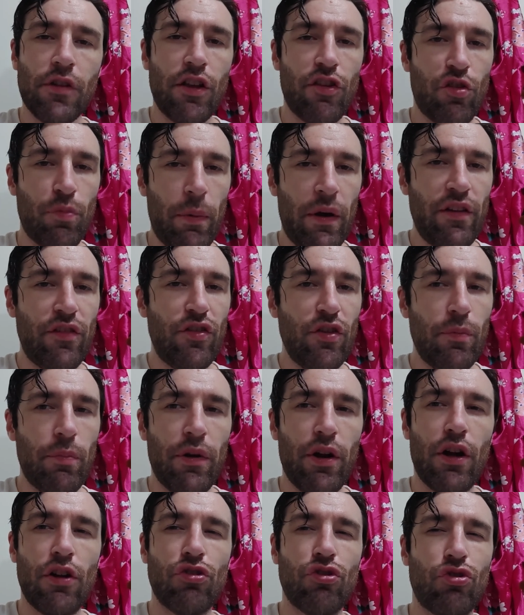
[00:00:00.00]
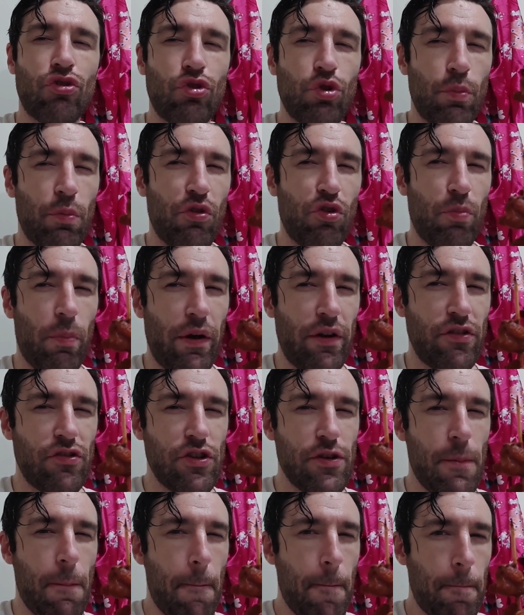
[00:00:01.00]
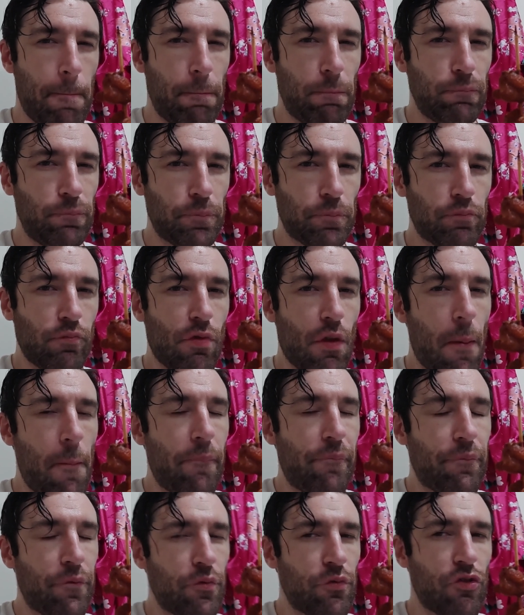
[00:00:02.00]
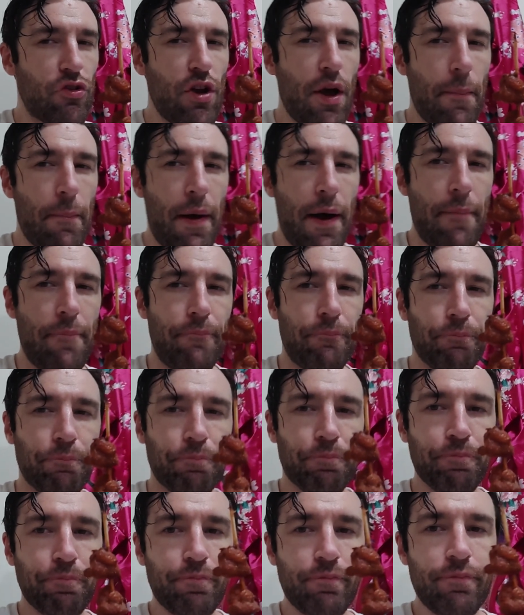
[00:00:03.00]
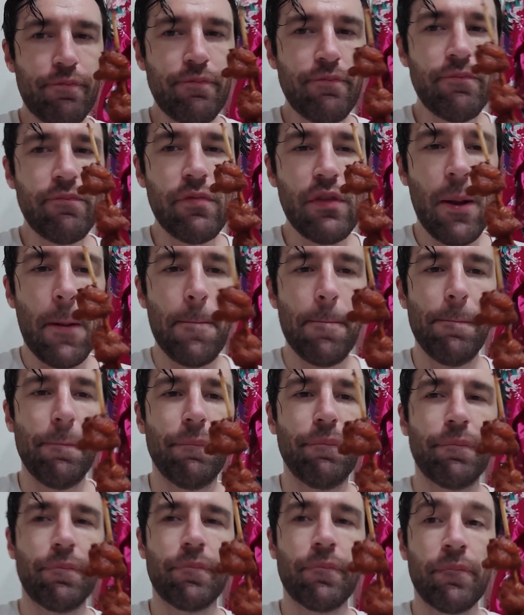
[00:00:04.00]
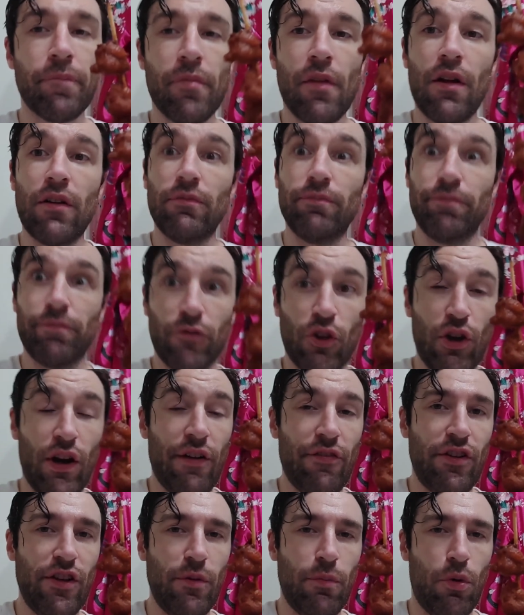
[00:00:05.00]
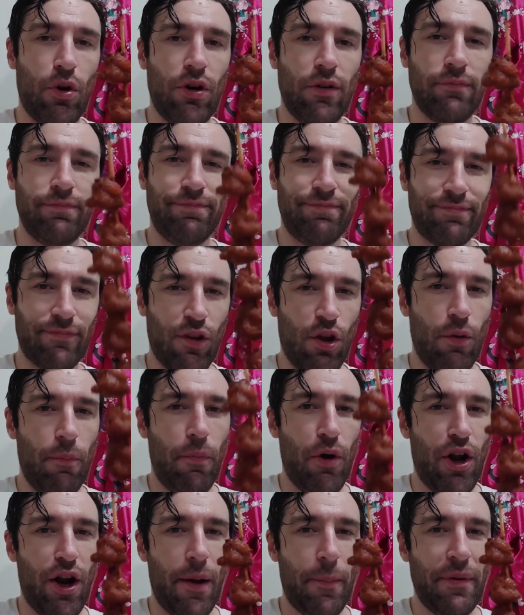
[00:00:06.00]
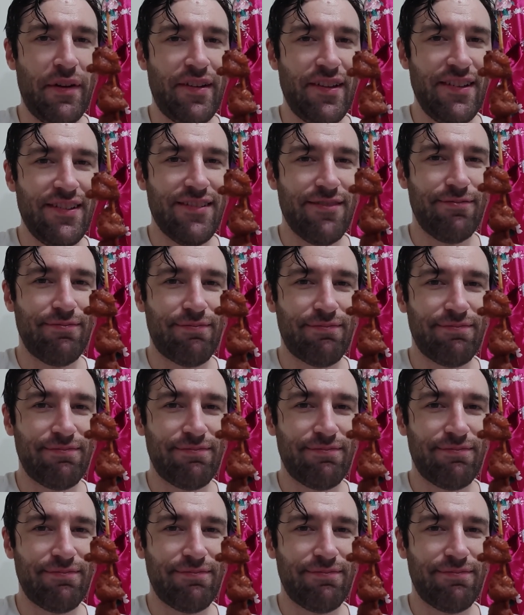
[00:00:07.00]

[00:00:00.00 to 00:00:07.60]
it's spicy, but not super spicy. It's not bad. Gonna have to eat more. Bon appetit.